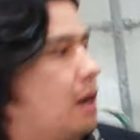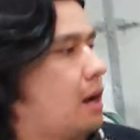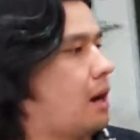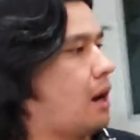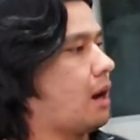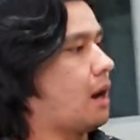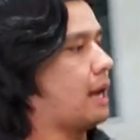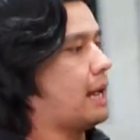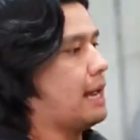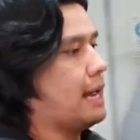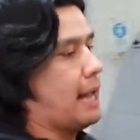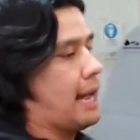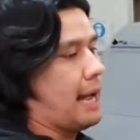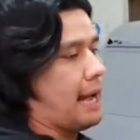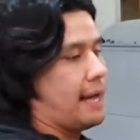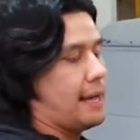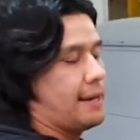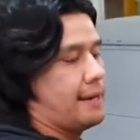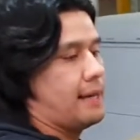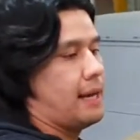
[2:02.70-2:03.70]
I
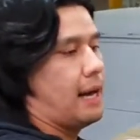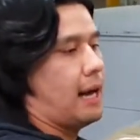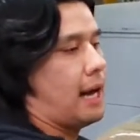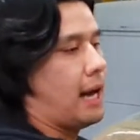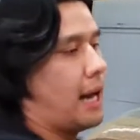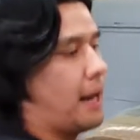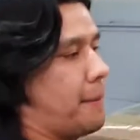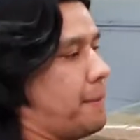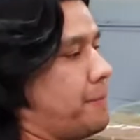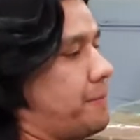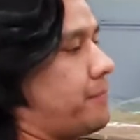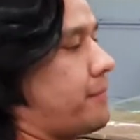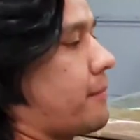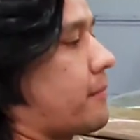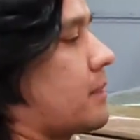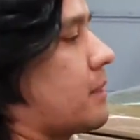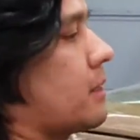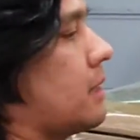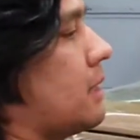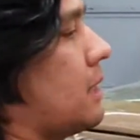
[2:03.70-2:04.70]
had
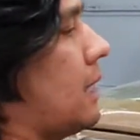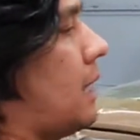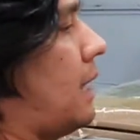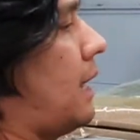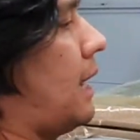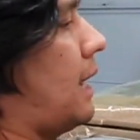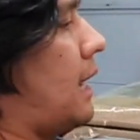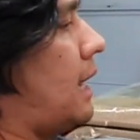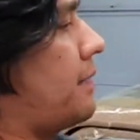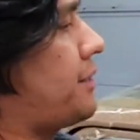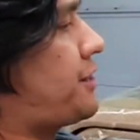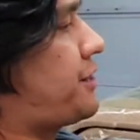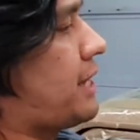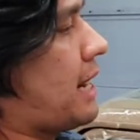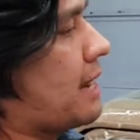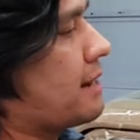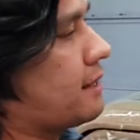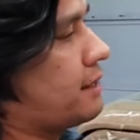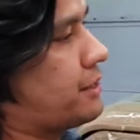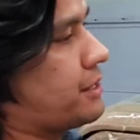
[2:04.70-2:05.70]

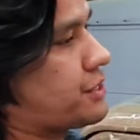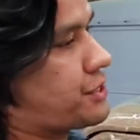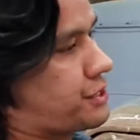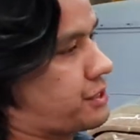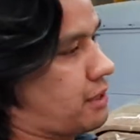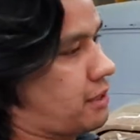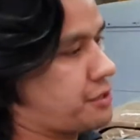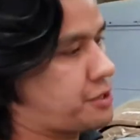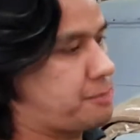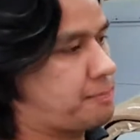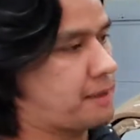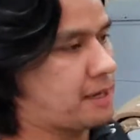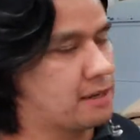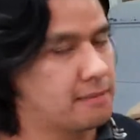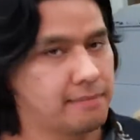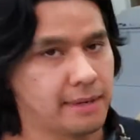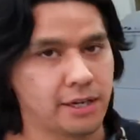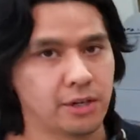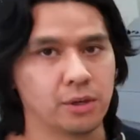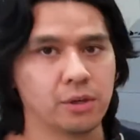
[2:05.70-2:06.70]
sanded this so it's bare
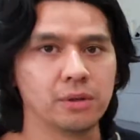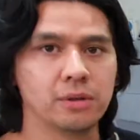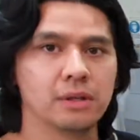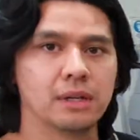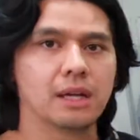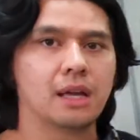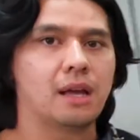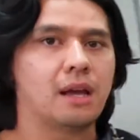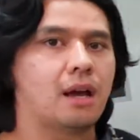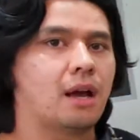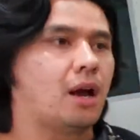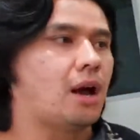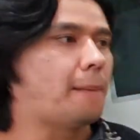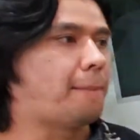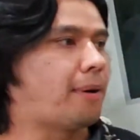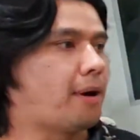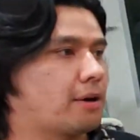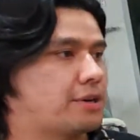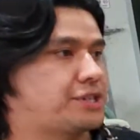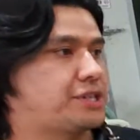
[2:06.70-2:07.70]
metal,
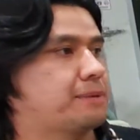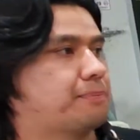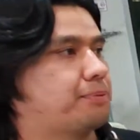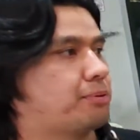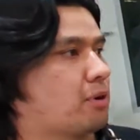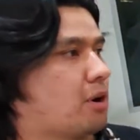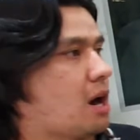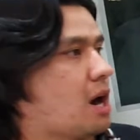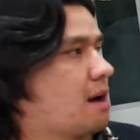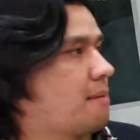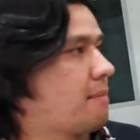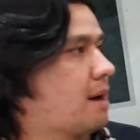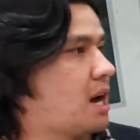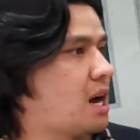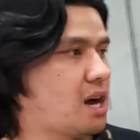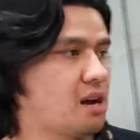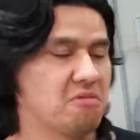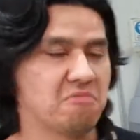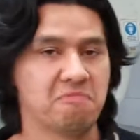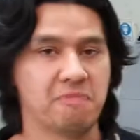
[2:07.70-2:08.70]
epoxy
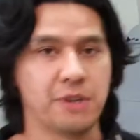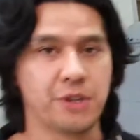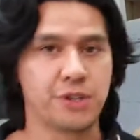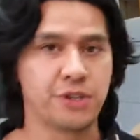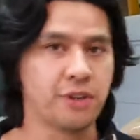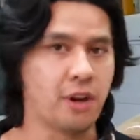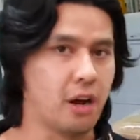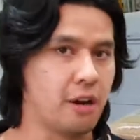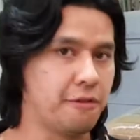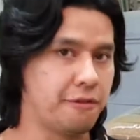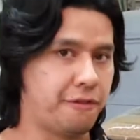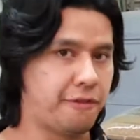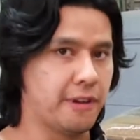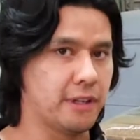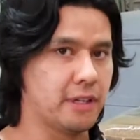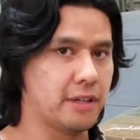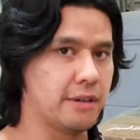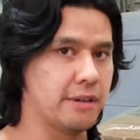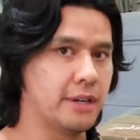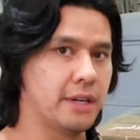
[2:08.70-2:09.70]
primer, there's no
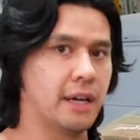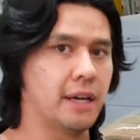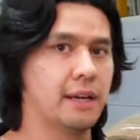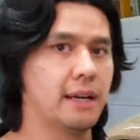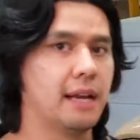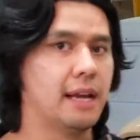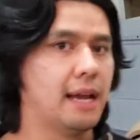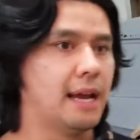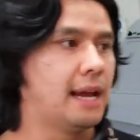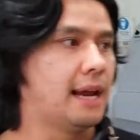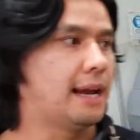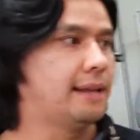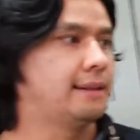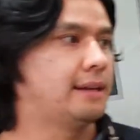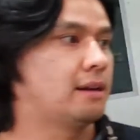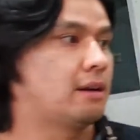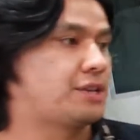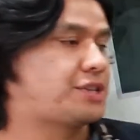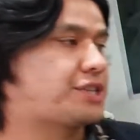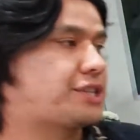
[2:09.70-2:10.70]
filler in it, and
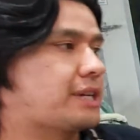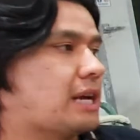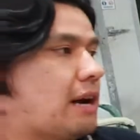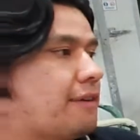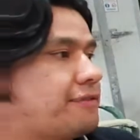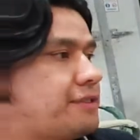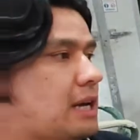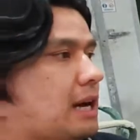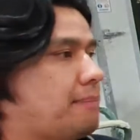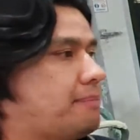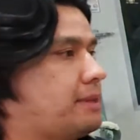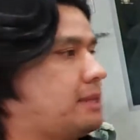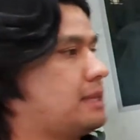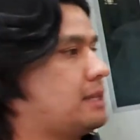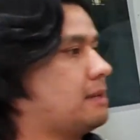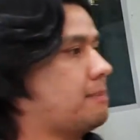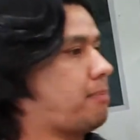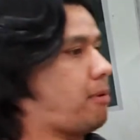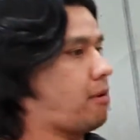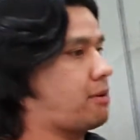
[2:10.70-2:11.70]
then I scuffed up
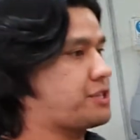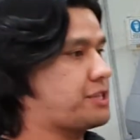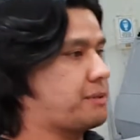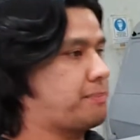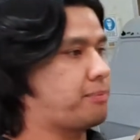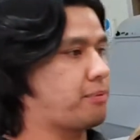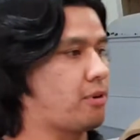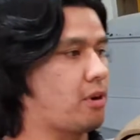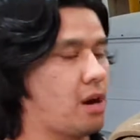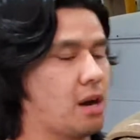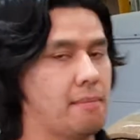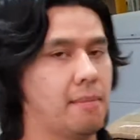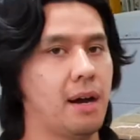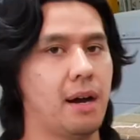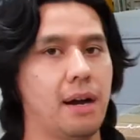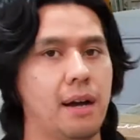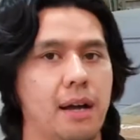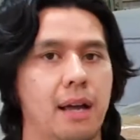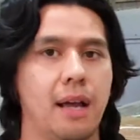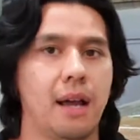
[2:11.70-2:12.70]
the epoxy
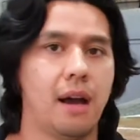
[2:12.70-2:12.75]
primer.